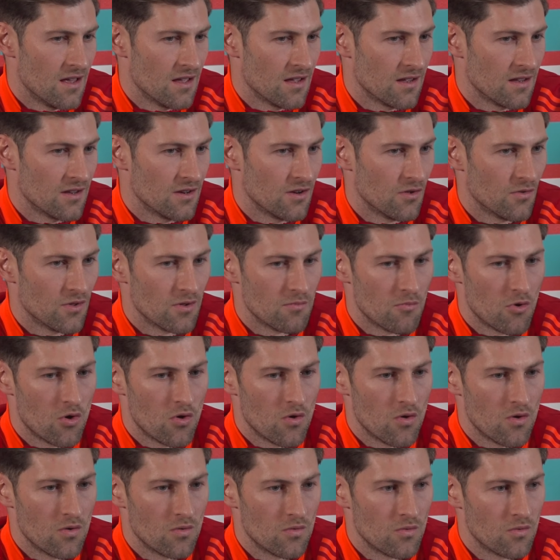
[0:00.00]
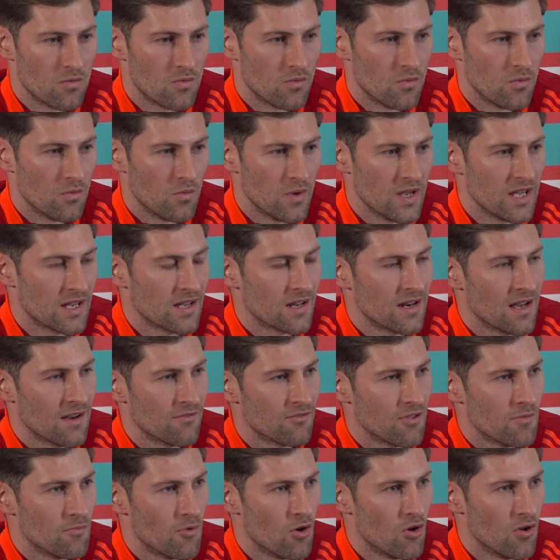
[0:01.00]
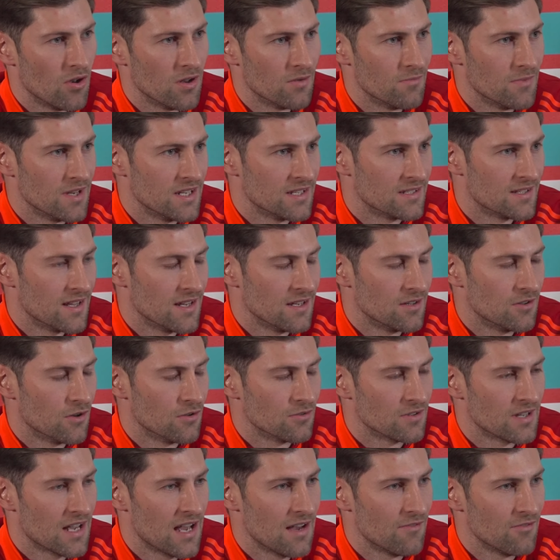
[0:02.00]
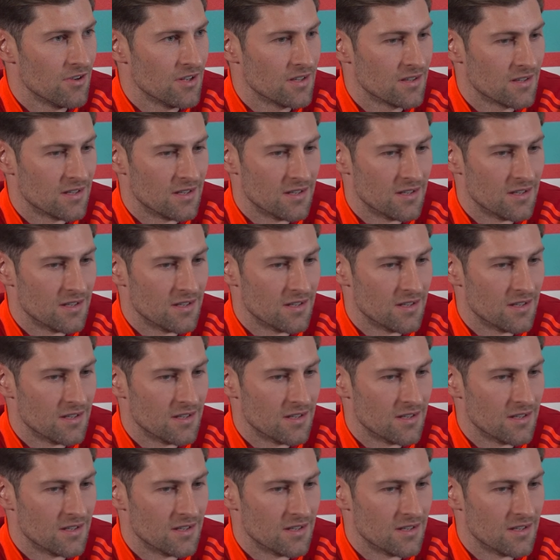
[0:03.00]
you know, the more we can have the ball, it means they don't have it.